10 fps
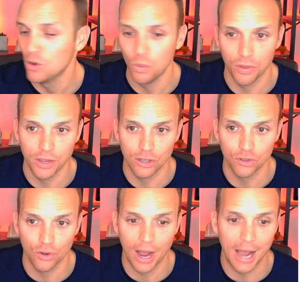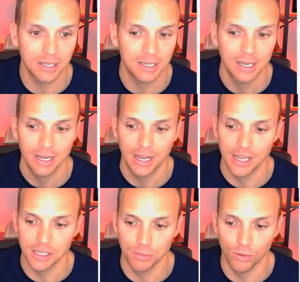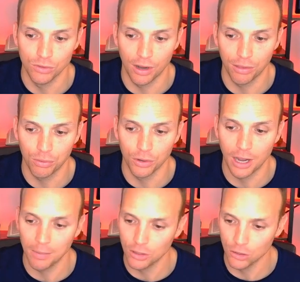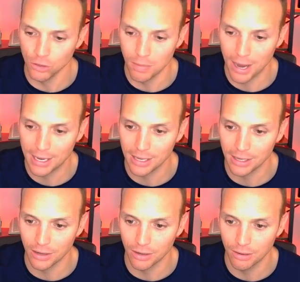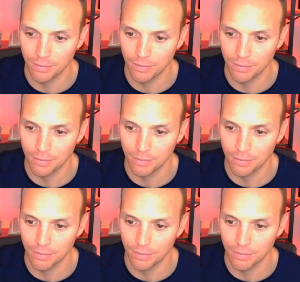with these tracks as it moves on through. Now I'm going to zoom back in here